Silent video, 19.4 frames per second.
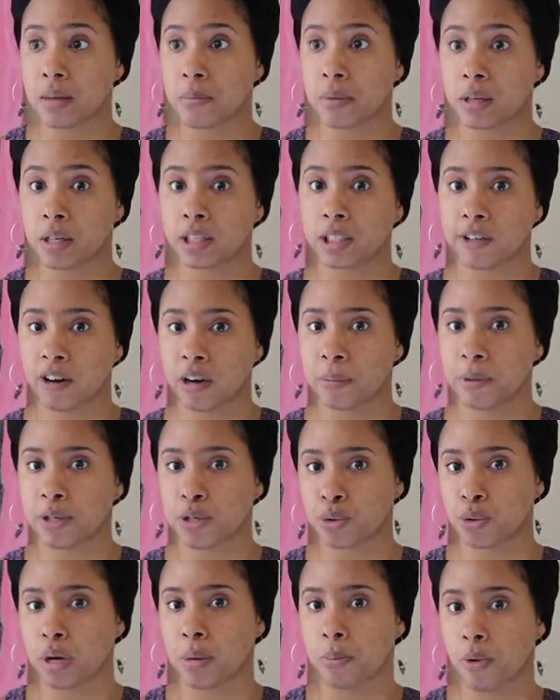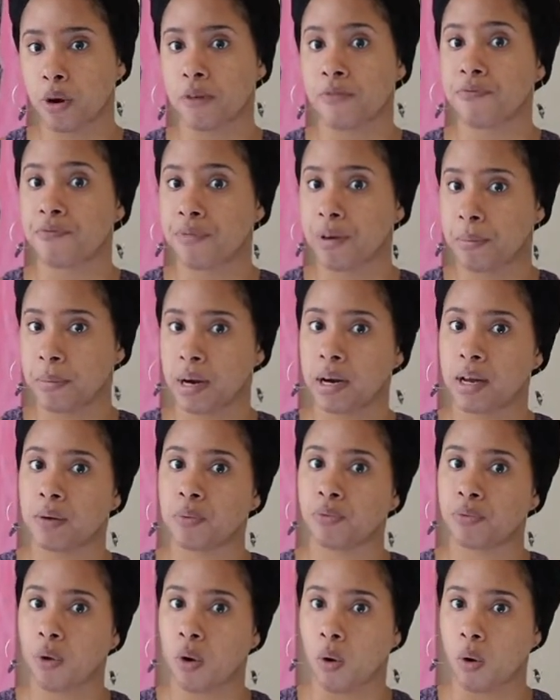the military but do a more
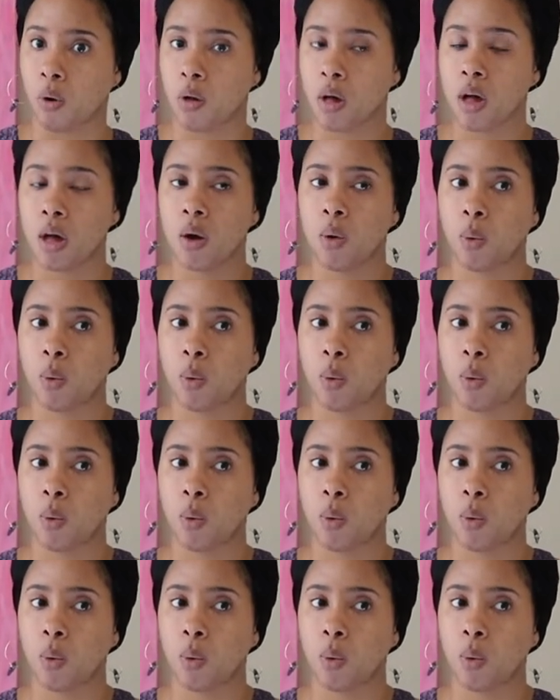feminine role,